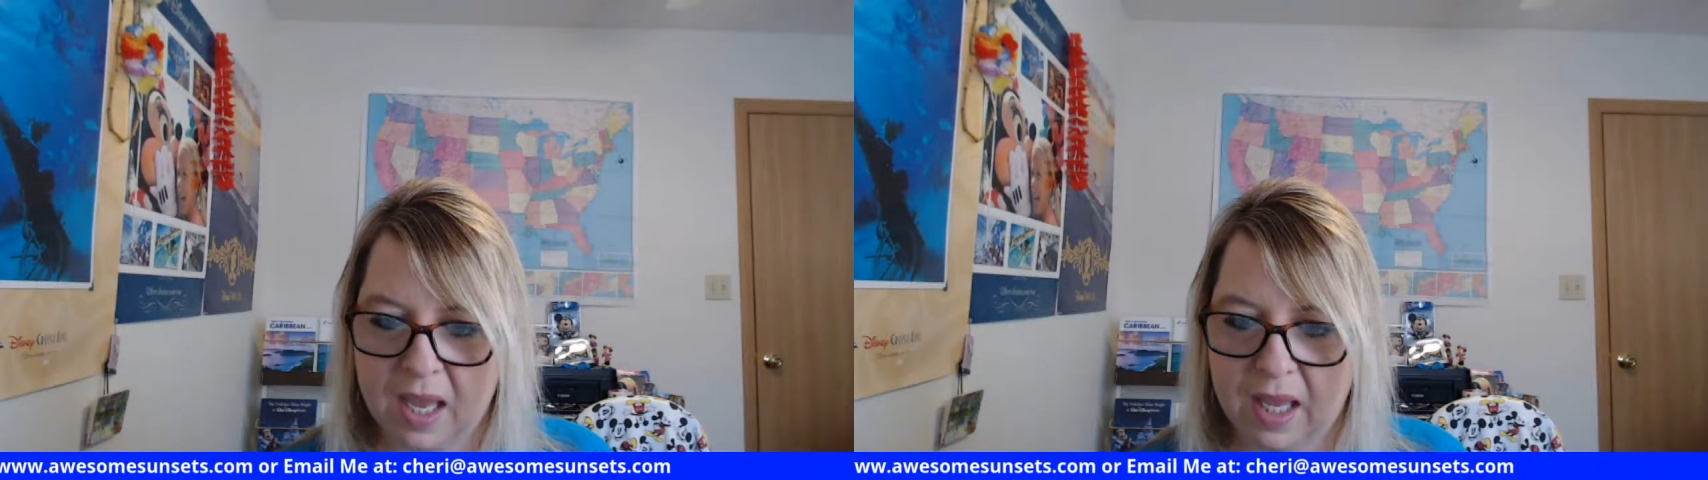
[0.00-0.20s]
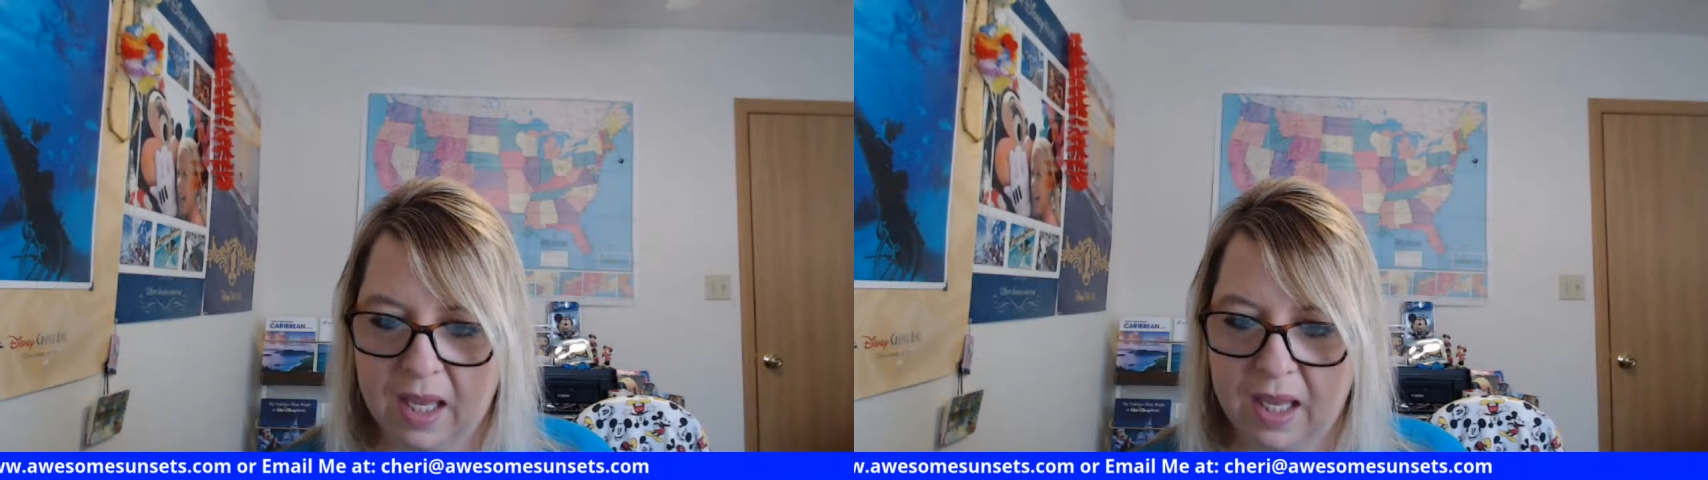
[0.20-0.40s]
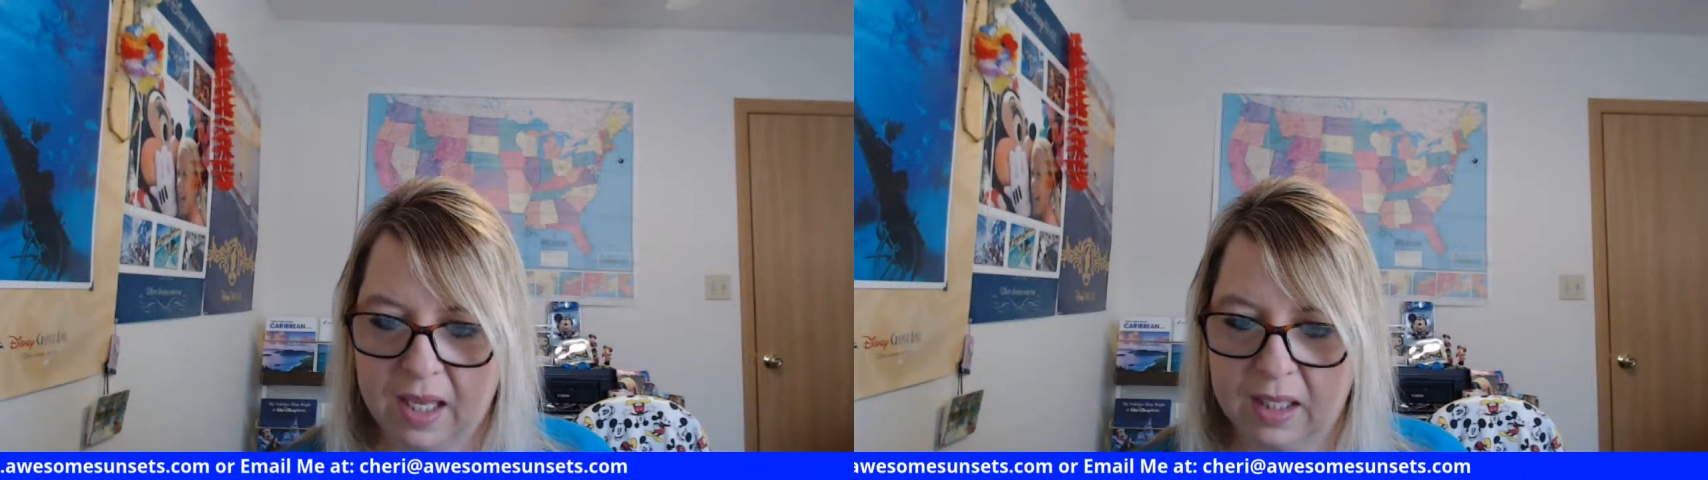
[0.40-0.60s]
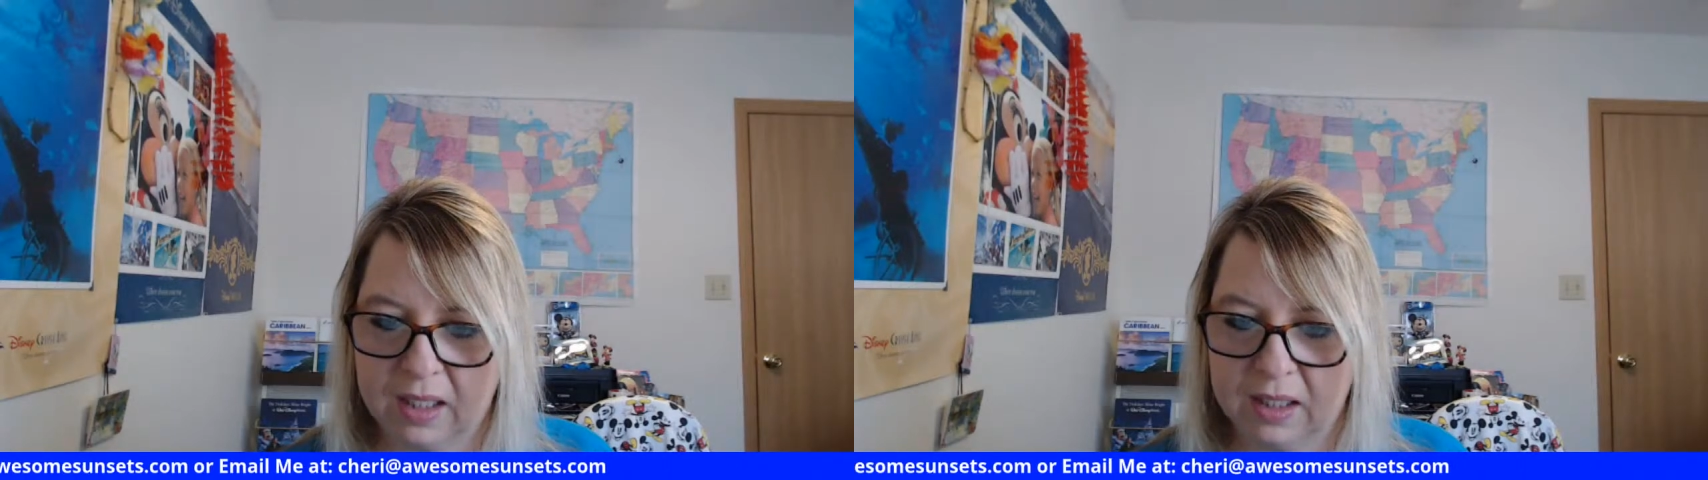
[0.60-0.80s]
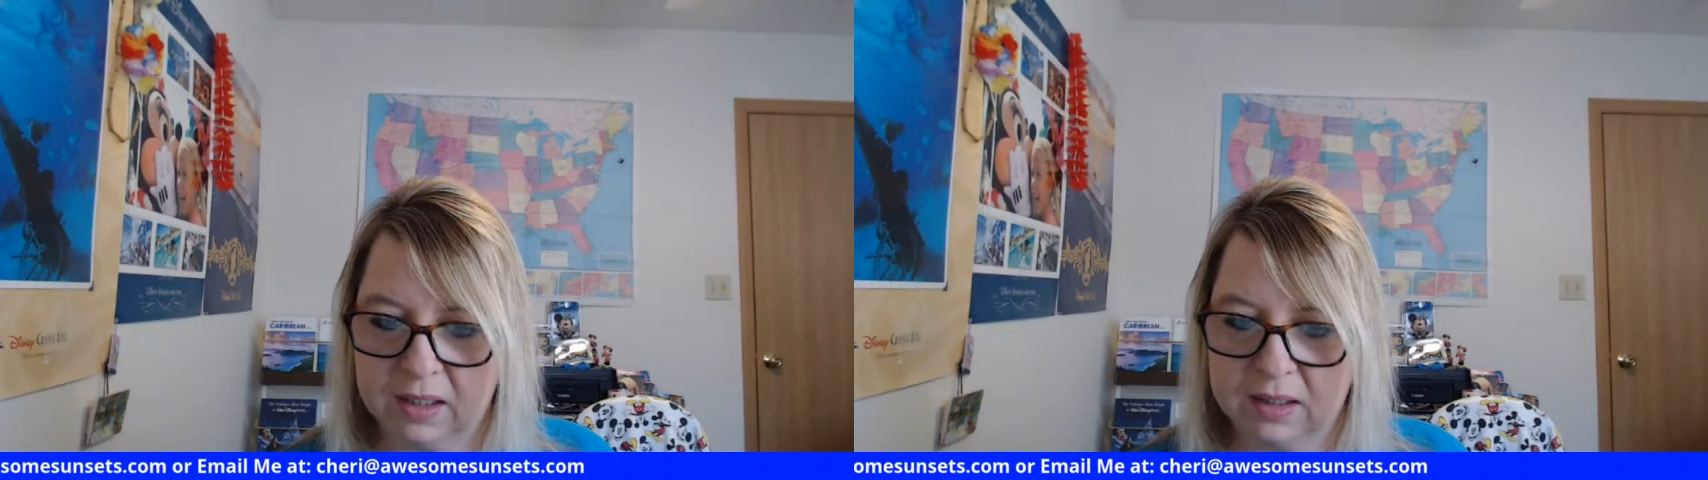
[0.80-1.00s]

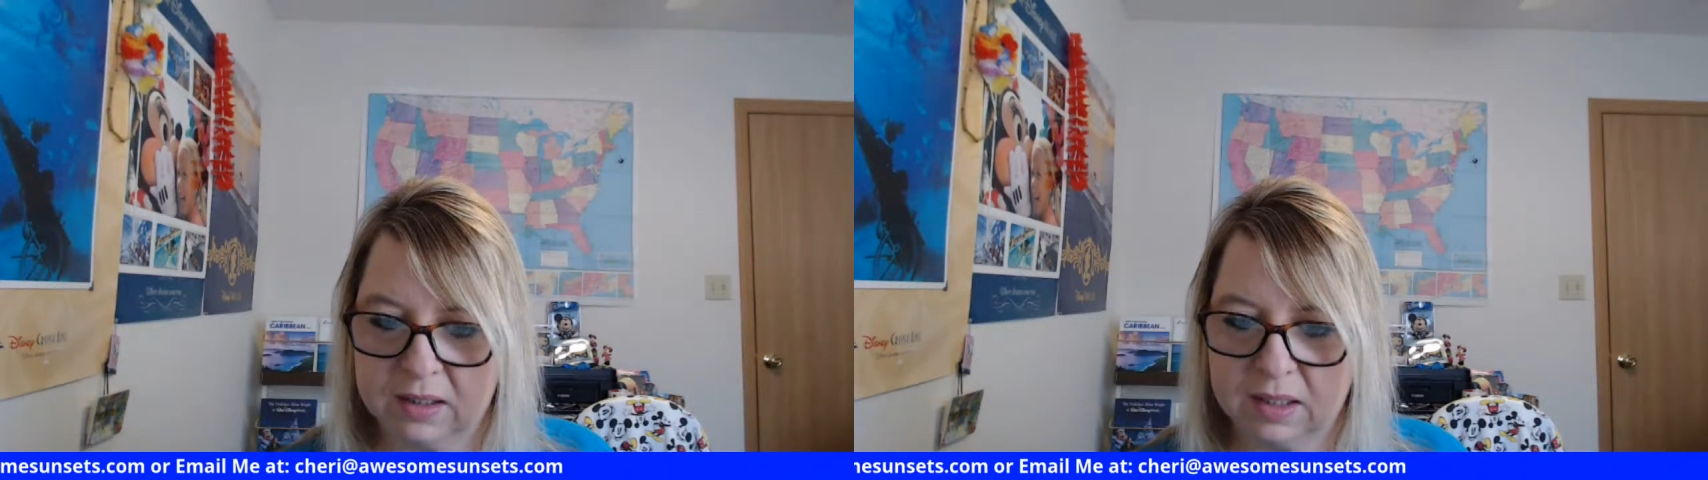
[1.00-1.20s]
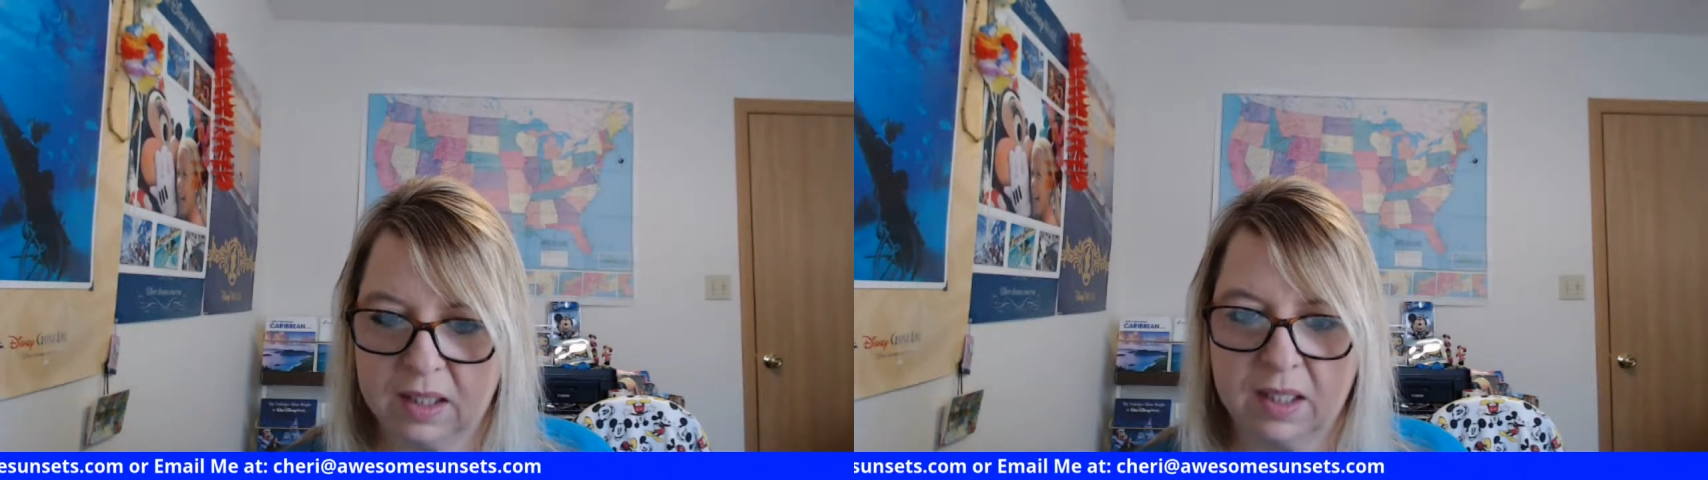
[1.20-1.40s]
And